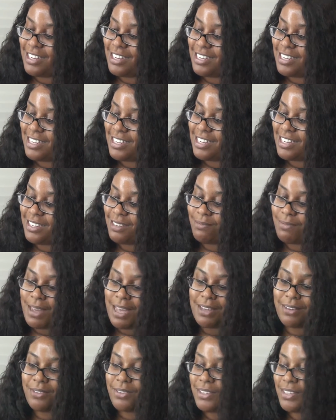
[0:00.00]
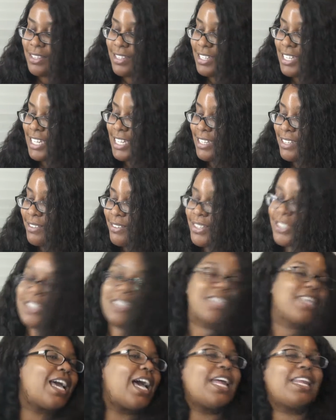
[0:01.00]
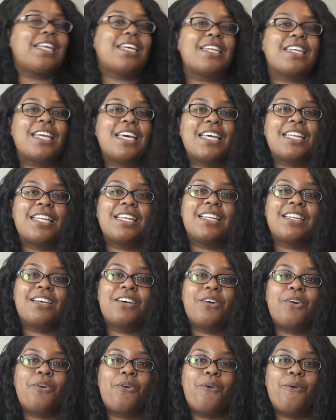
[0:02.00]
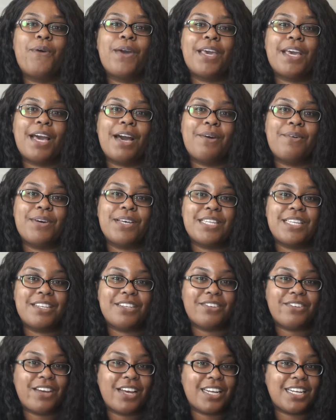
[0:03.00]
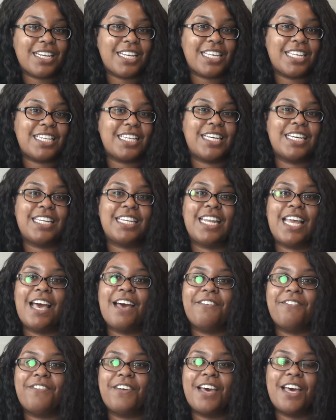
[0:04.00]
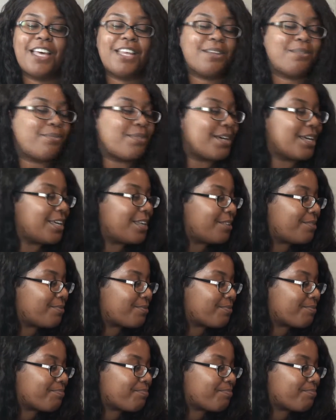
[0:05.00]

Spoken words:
This is kind of done a little quick. I wasn't trying to get done that fast, but